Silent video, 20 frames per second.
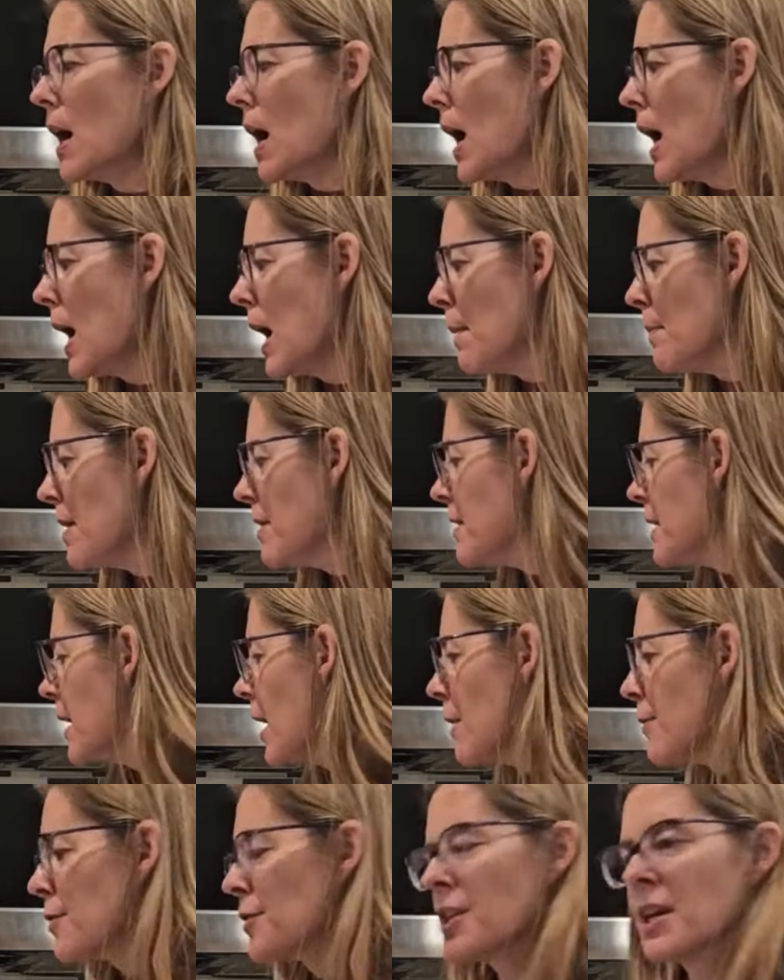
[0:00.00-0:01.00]
The
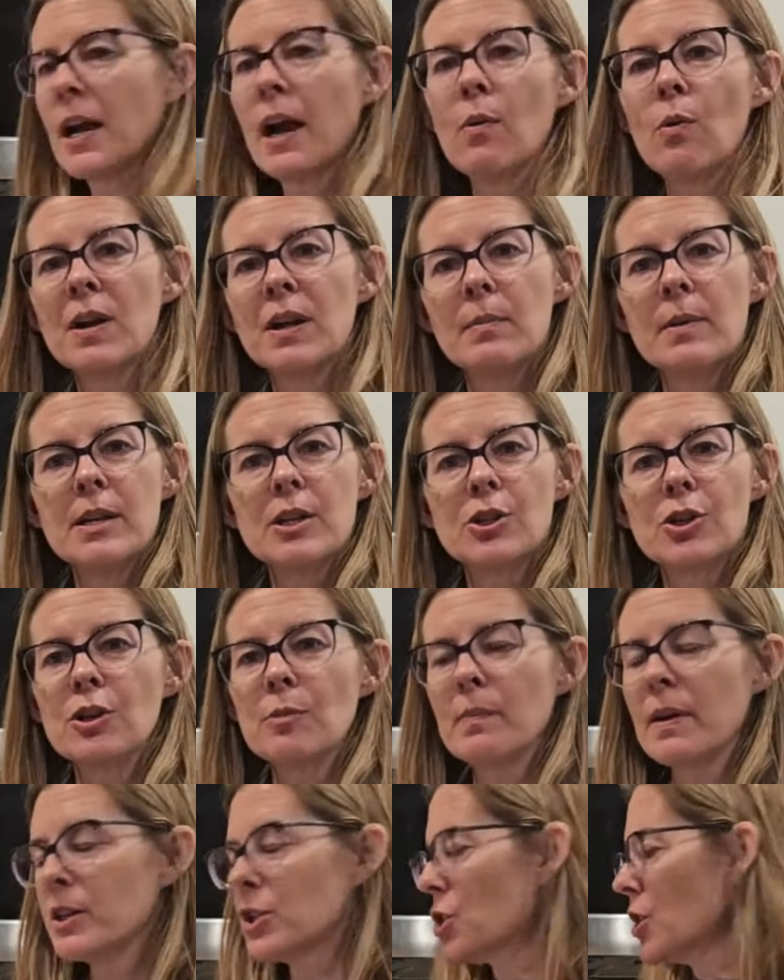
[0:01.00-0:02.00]
other thing I want to make sure to
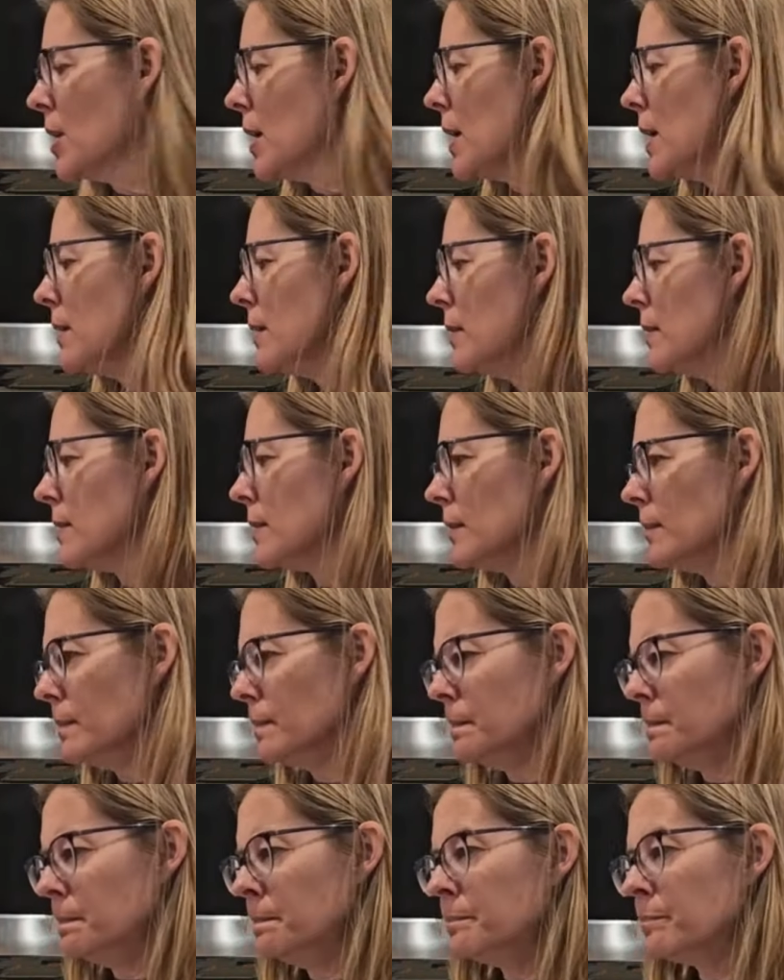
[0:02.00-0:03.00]
mention is
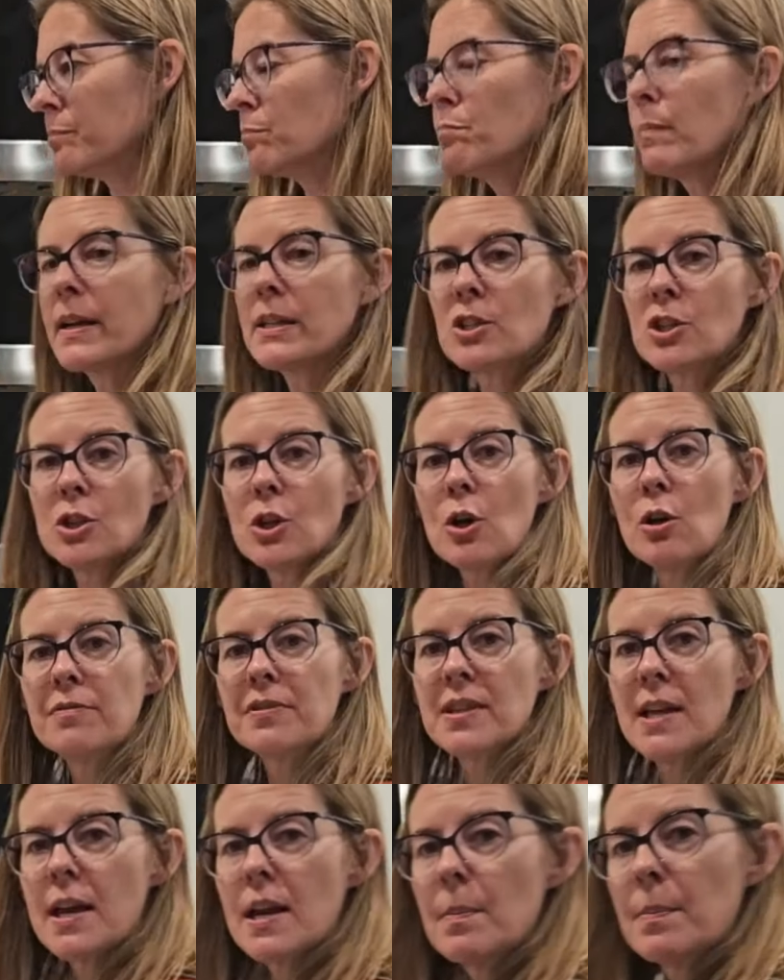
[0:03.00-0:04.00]
my stove
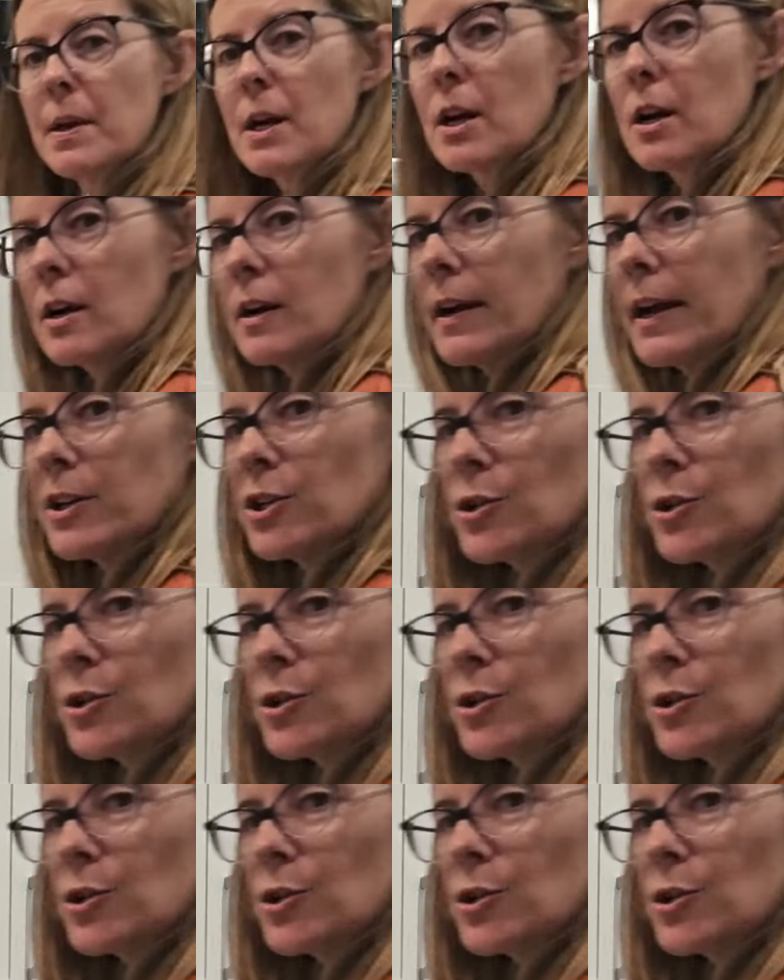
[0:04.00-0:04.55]
setup here, as